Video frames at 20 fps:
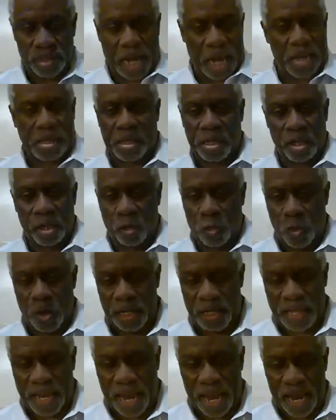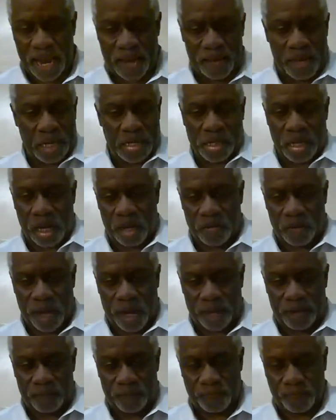I should have went live. That's all
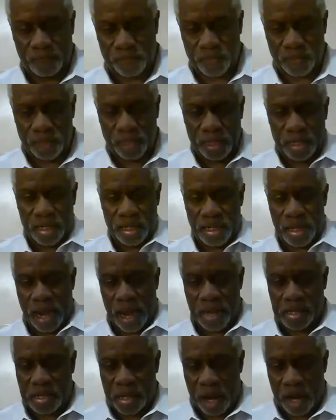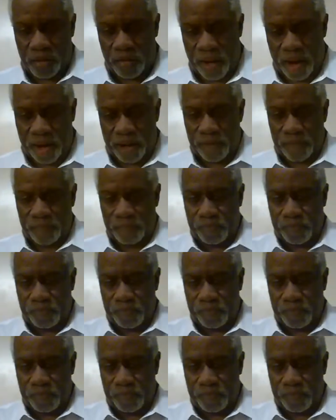right. That's all right.